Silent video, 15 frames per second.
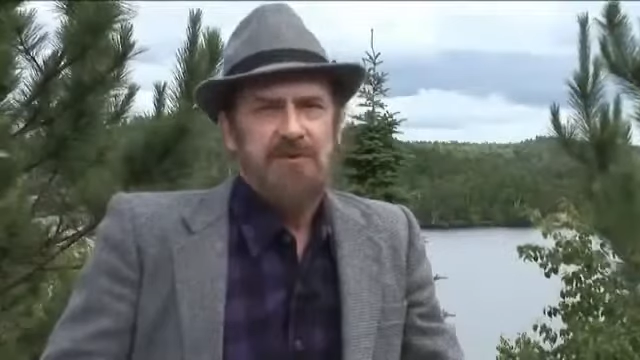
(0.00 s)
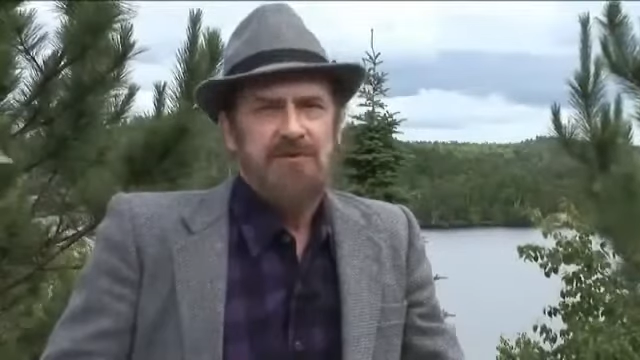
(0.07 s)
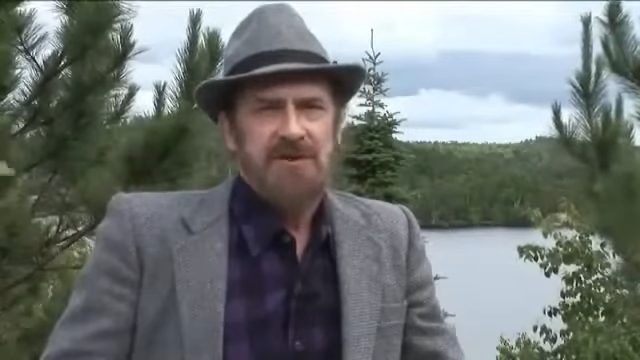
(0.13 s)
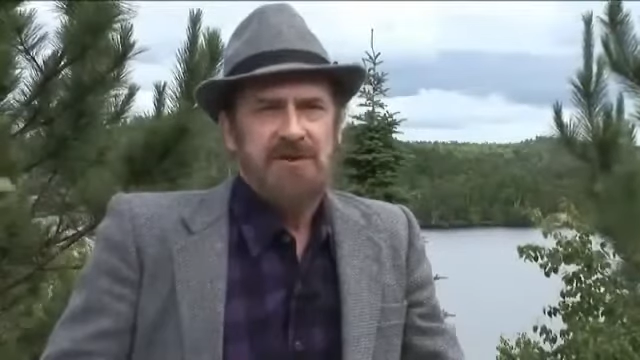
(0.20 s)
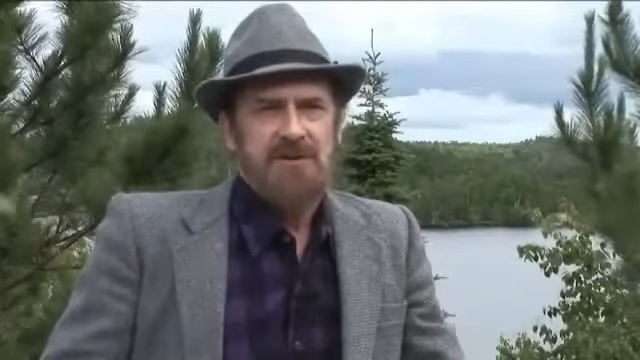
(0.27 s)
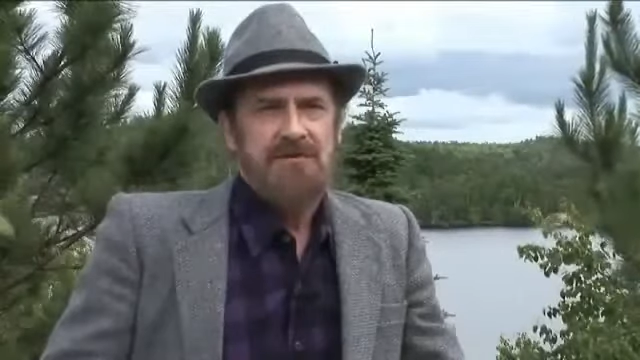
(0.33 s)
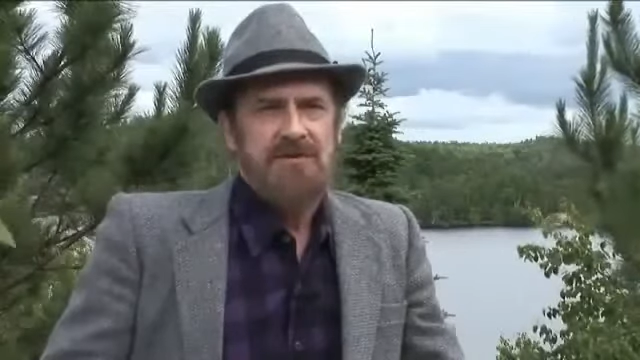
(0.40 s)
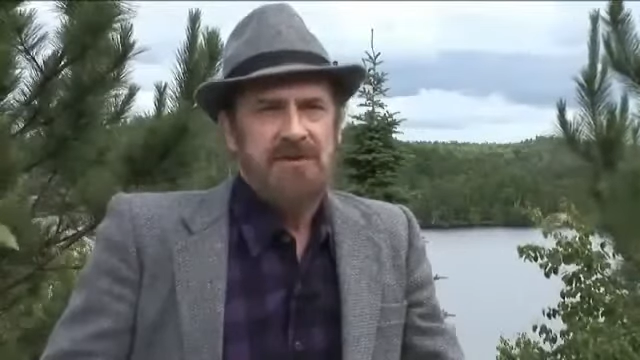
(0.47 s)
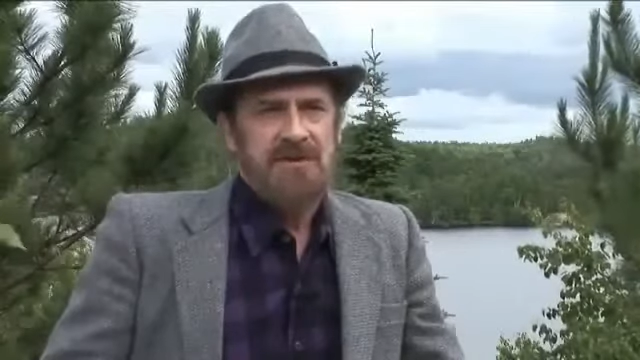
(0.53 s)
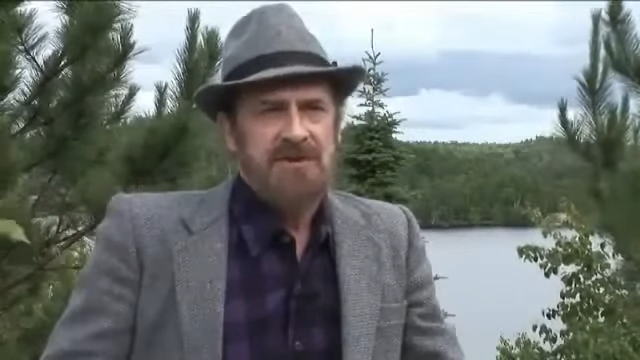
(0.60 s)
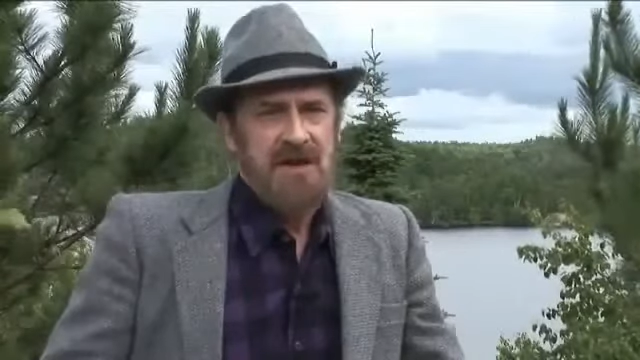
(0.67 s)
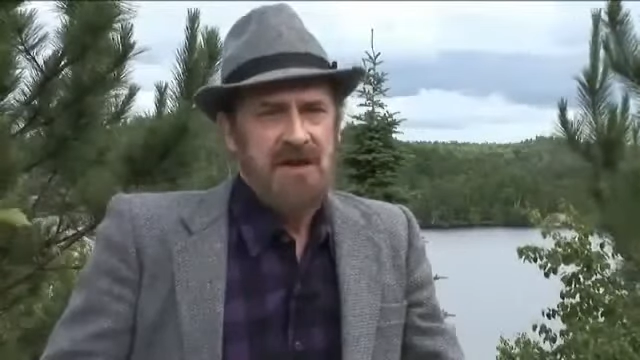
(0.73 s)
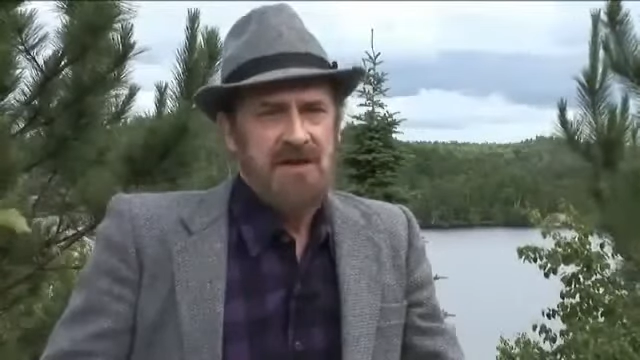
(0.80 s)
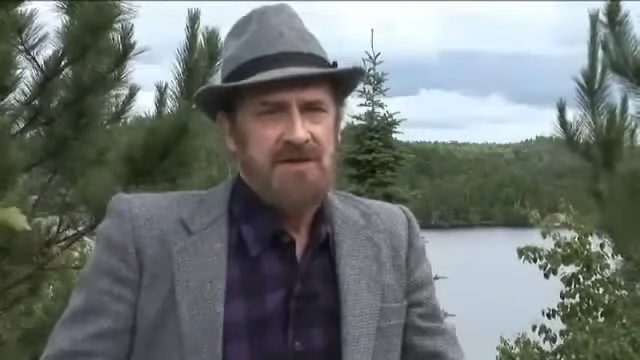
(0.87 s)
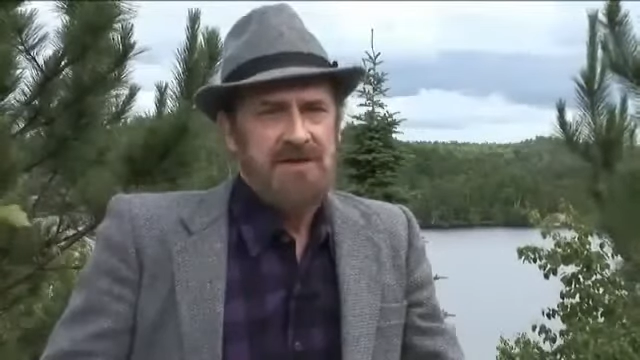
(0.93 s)
think of the
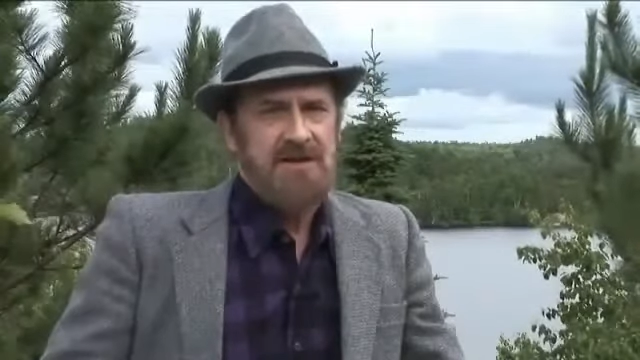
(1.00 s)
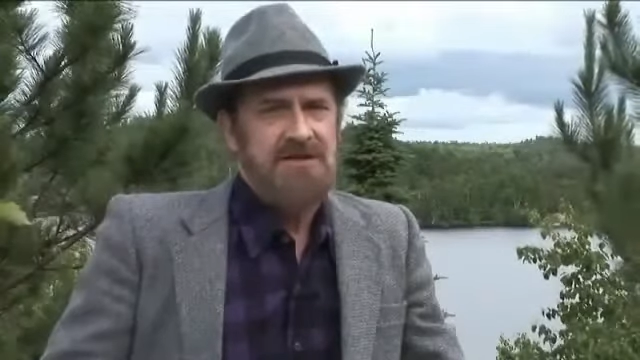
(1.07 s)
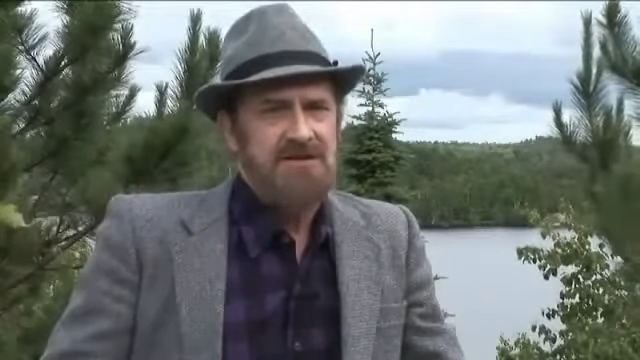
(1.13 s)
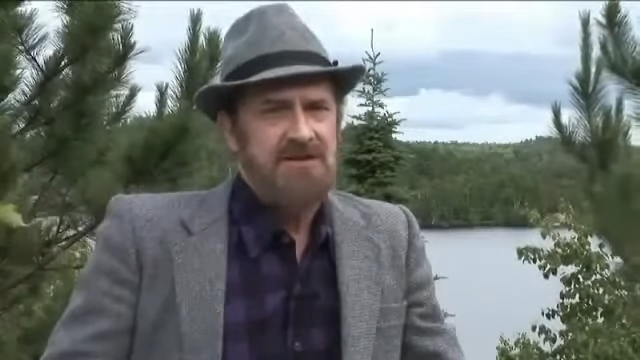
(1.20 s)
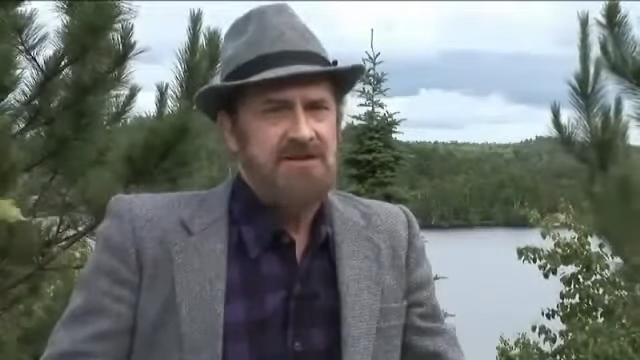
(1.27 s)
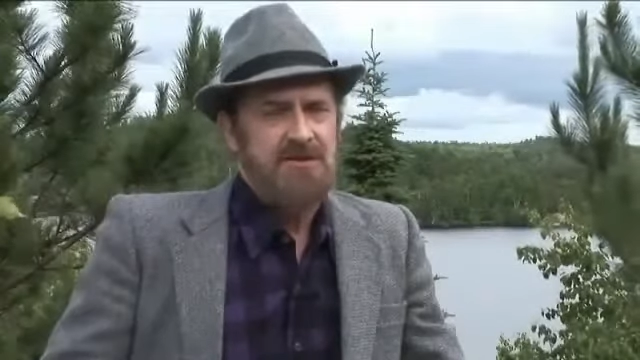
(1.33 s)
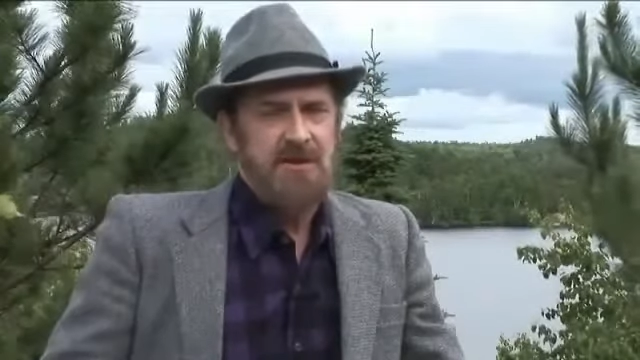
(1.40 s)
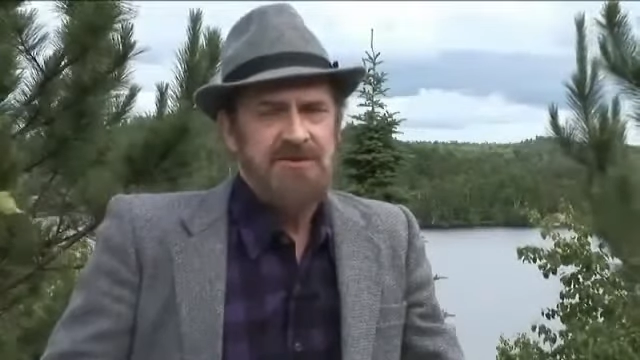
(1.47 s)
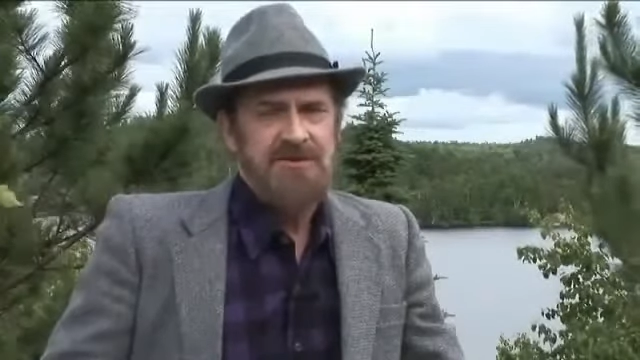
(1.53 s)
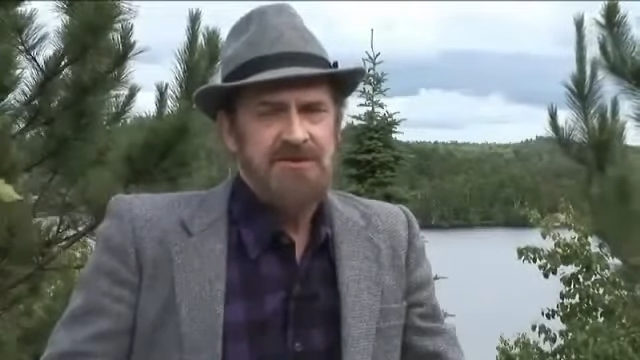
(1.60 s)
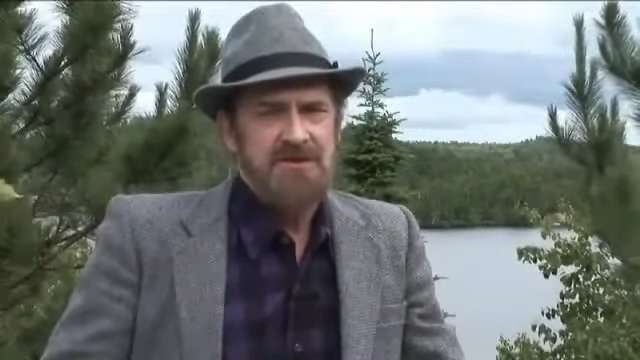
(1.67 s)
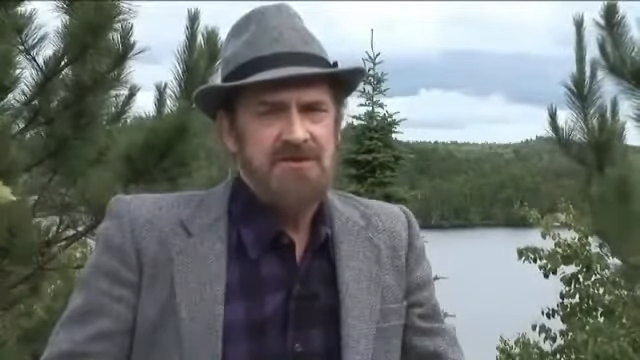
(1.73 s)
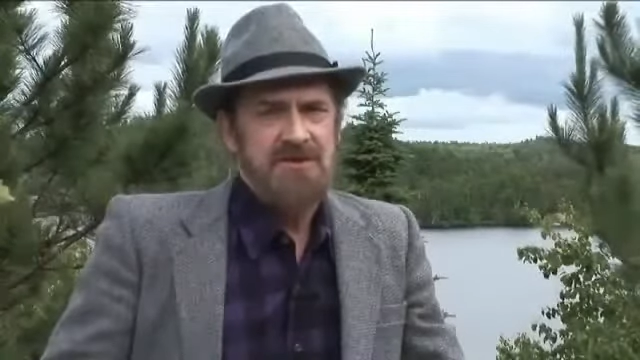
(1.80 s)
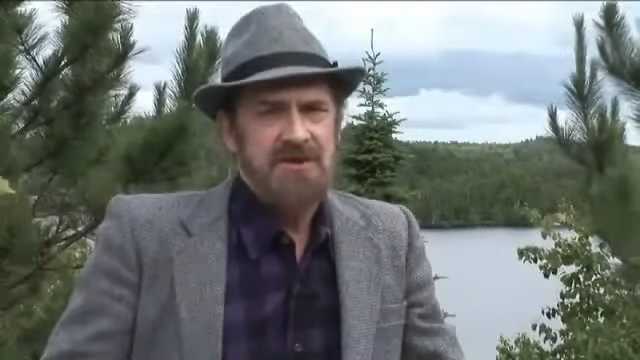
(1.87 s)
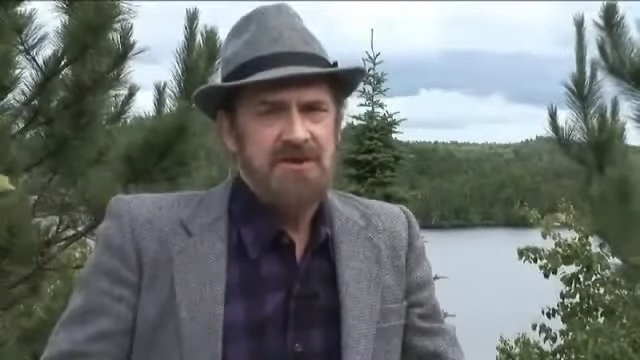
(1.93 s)
entire Indian
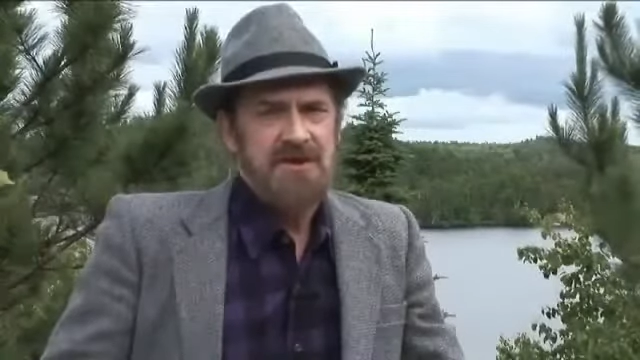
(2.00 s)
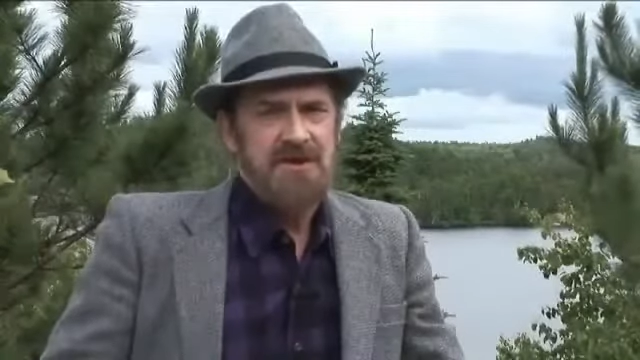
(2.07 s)
continent.